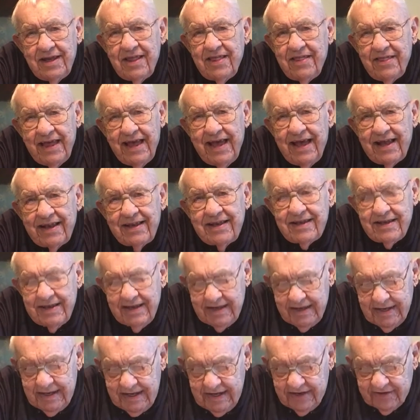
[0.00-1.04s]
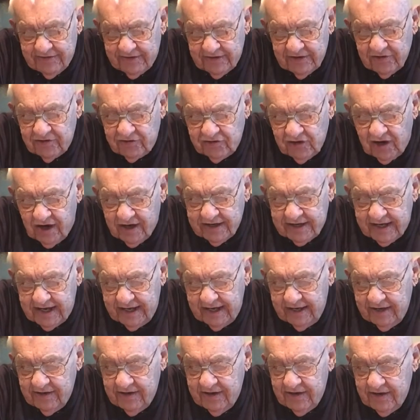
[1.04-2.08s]
That is a
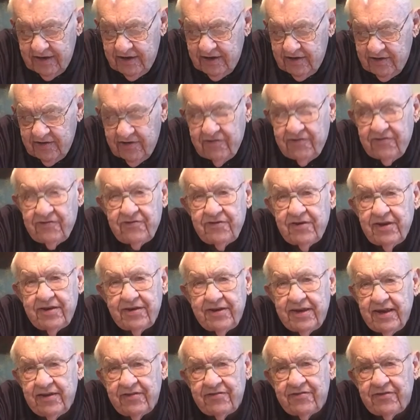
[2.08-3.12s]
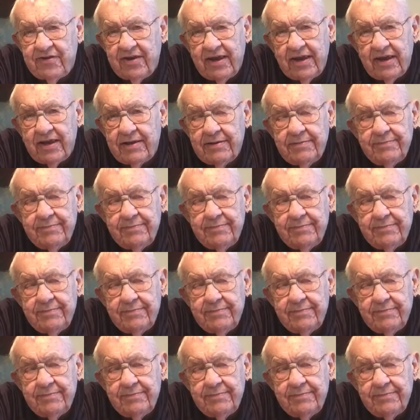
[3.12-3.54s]
shocking statistic.